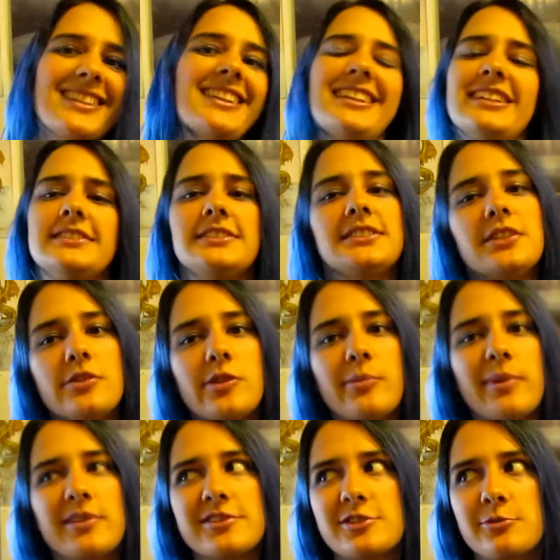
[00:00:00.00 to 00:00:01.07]
It's still the
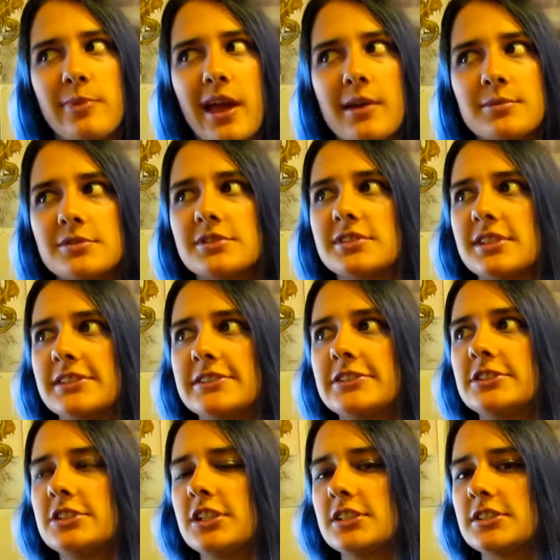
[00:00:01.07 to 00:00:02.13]
TheBitzr Babbles, it's
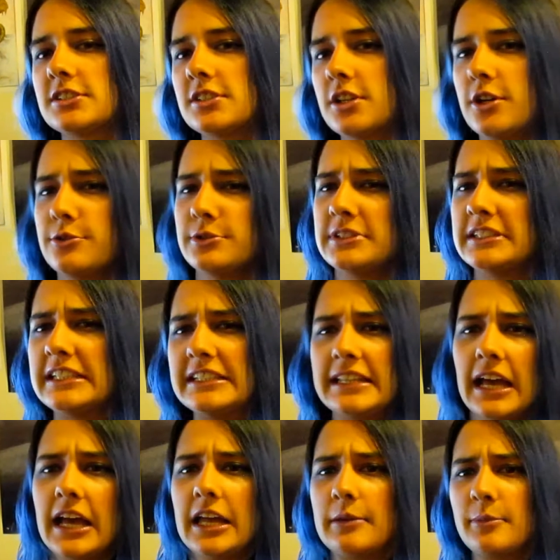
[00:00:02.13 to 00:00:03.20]
just OC
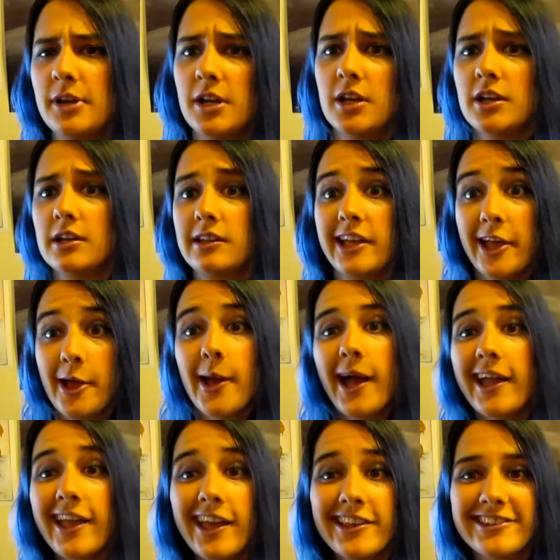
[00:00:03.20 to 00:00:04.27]
time, I
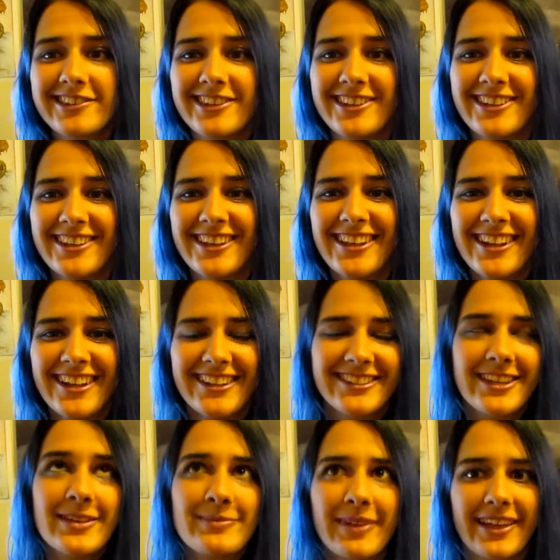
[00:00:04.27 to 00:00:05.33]
guess?
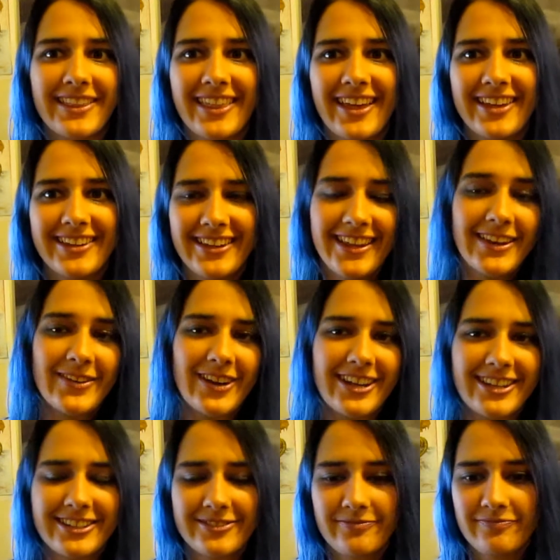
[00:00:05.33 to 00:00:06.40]
Something like that. Anyway,
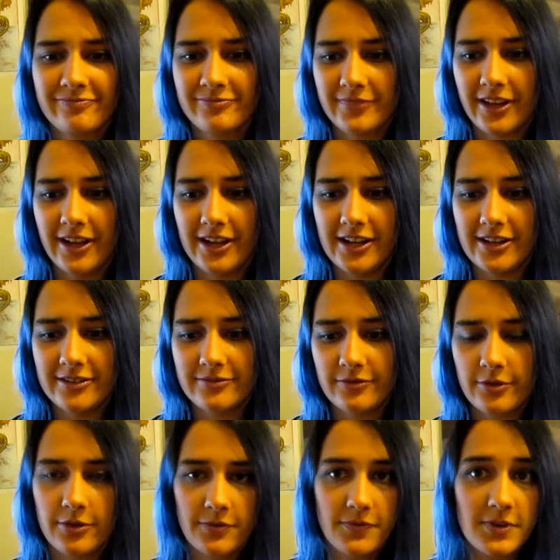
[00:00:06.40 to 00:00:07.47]
for
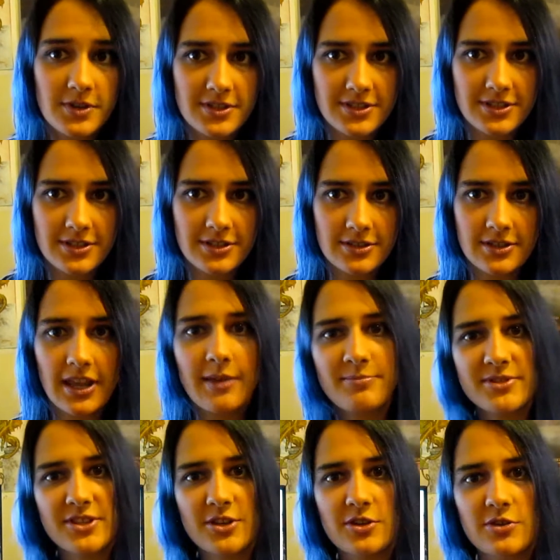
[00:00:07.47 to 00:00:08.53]
the first
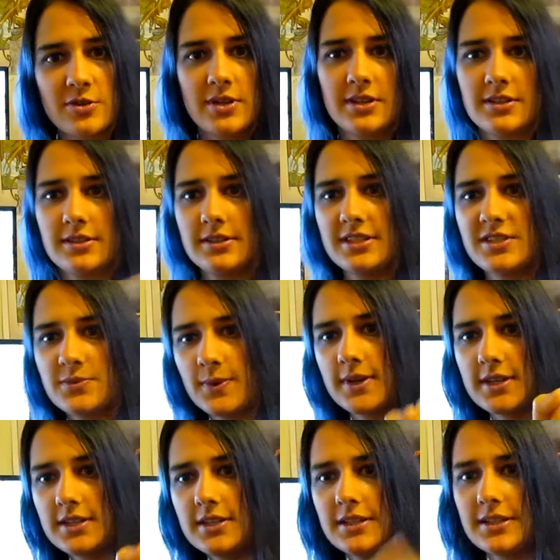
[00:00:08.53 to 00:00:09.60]
episode, this
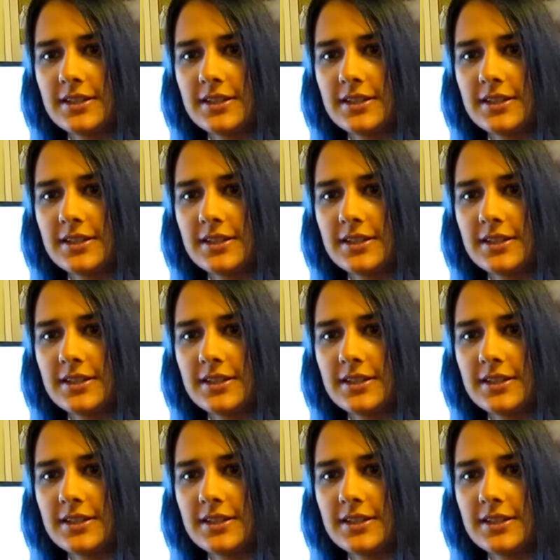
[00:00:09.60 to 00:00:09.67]
one,